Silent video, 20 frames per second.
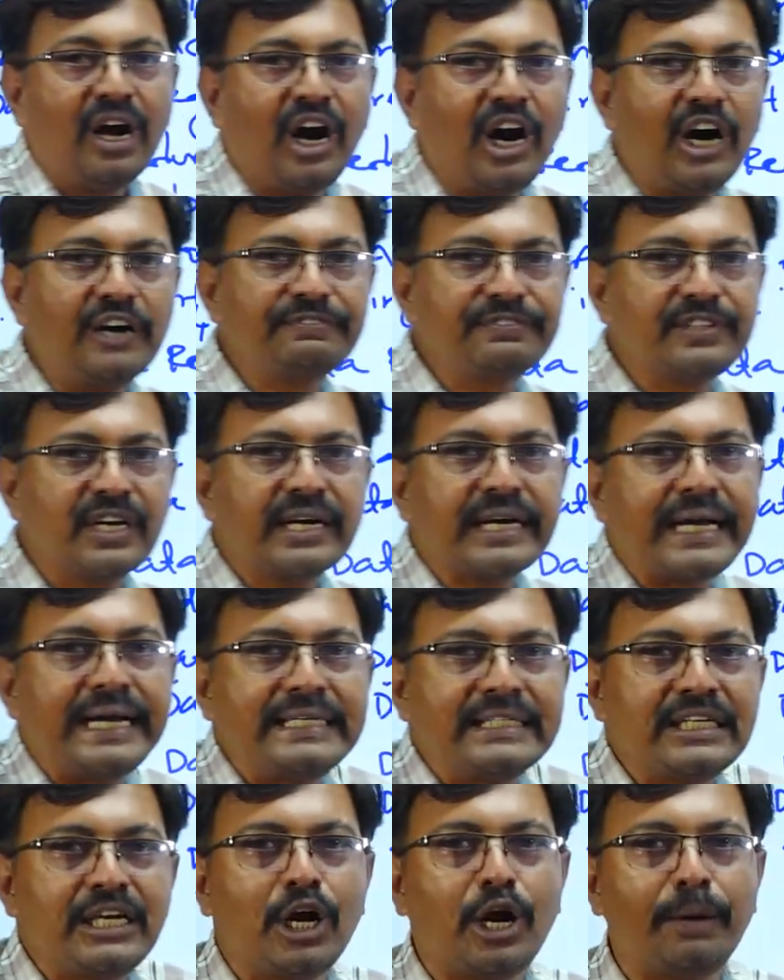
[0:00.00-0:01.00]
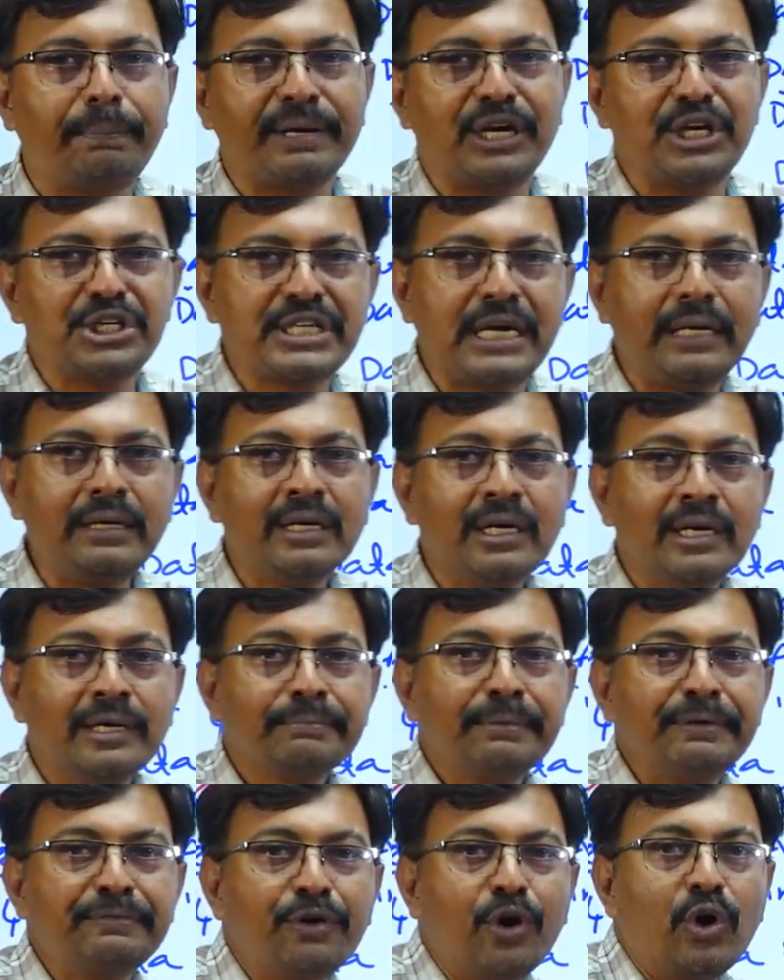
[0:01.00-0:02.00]
After write A operation,
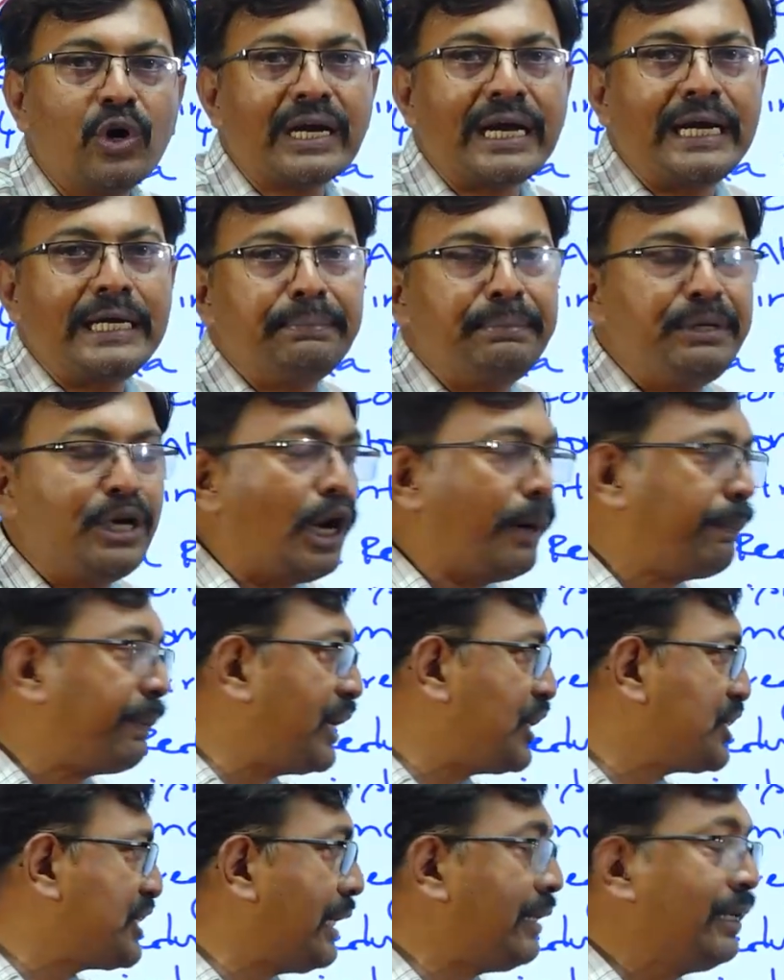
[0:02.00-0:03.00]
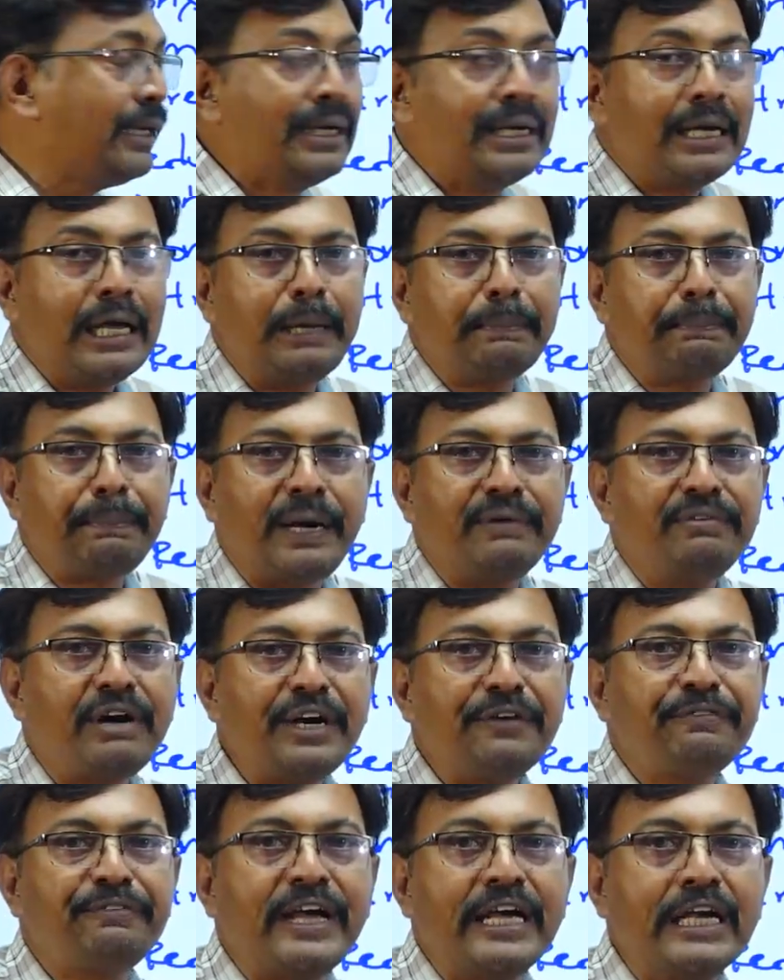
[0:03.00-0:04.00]
before write B operation, a
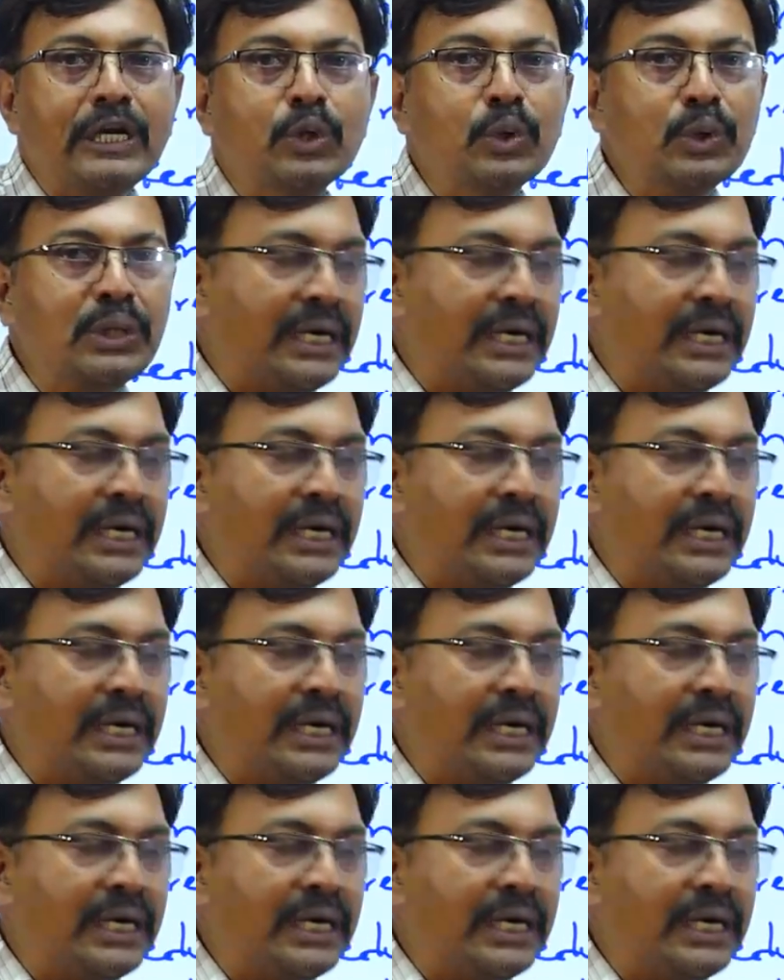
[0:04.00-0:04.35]
power failure